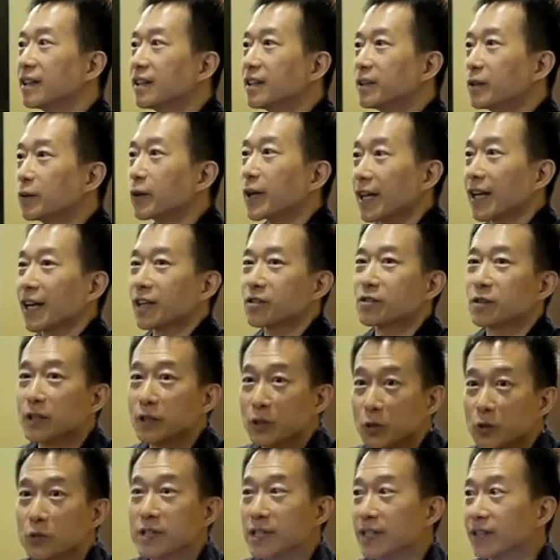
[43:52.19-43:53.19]
You can actually
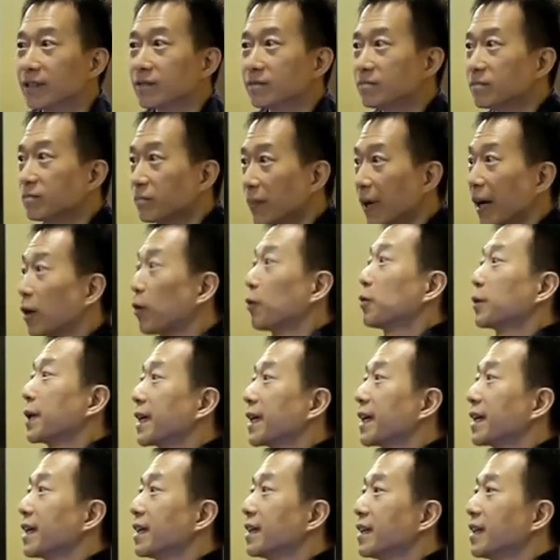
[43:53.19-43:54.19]
use it by holding
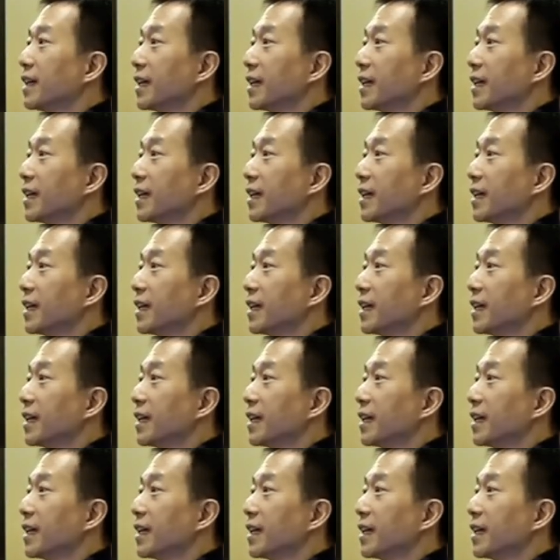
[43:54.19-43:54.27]
it.